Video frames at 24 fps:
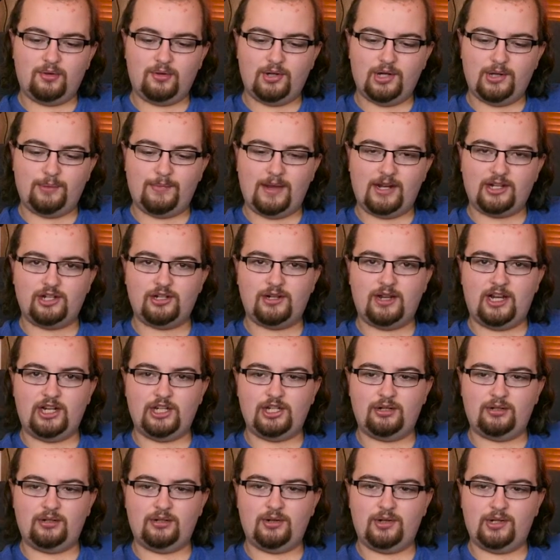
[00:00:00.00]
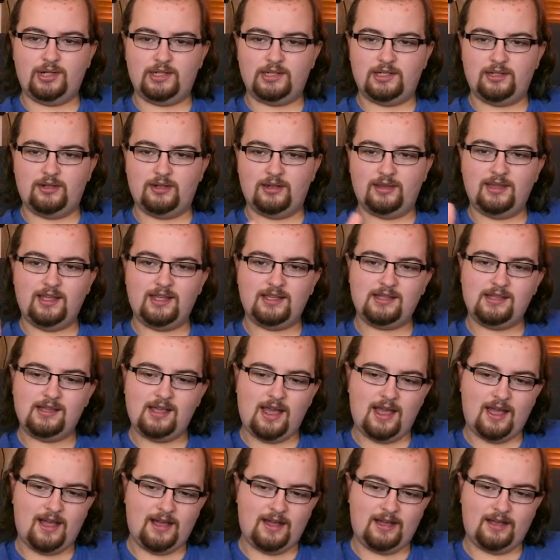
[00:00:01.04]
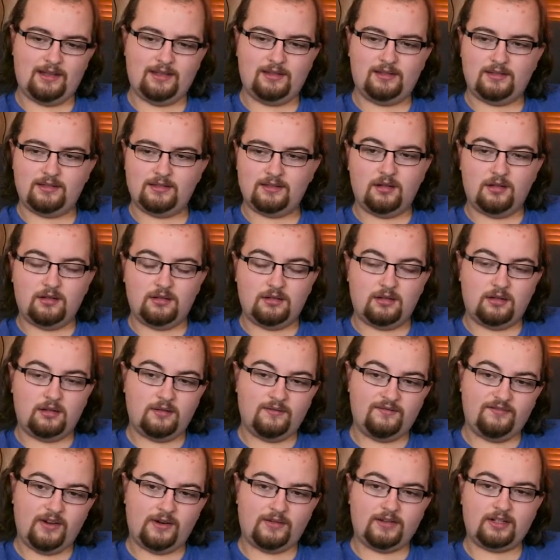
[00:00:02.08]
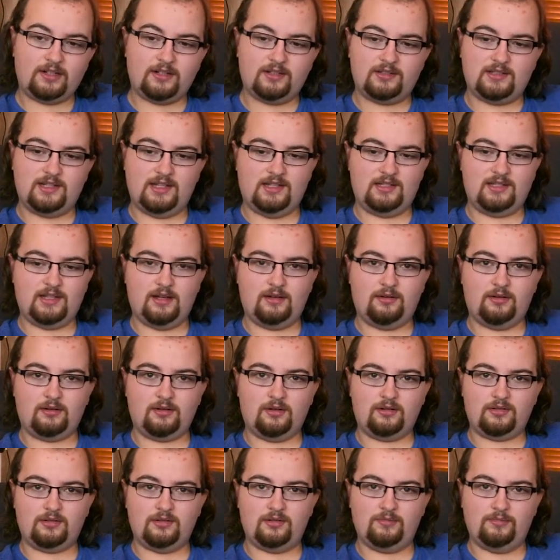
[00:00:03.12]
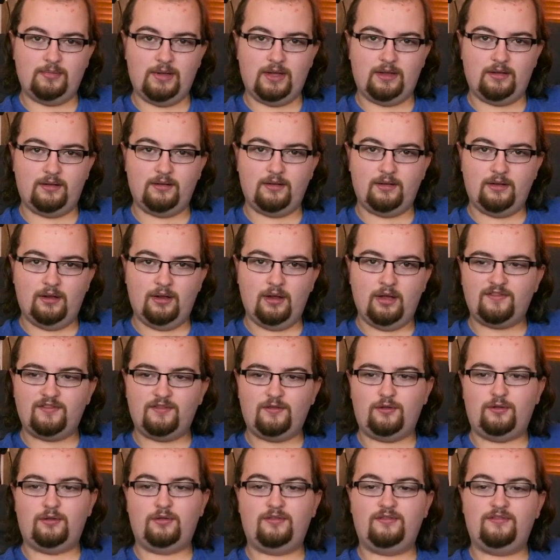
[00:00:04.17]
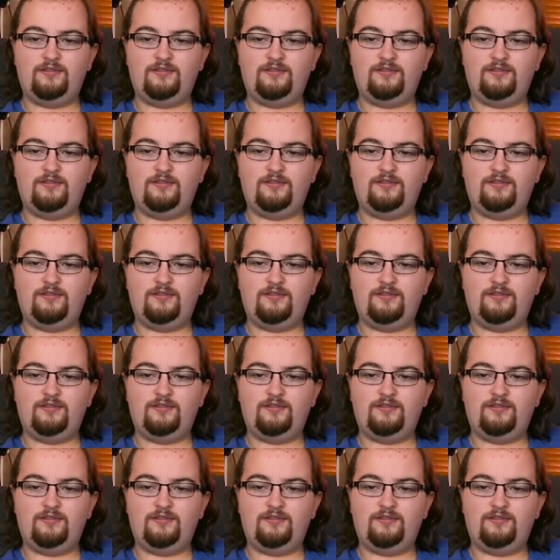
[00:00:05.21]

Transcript: imagination gone into it. This has a very good detail, I've got to admit. For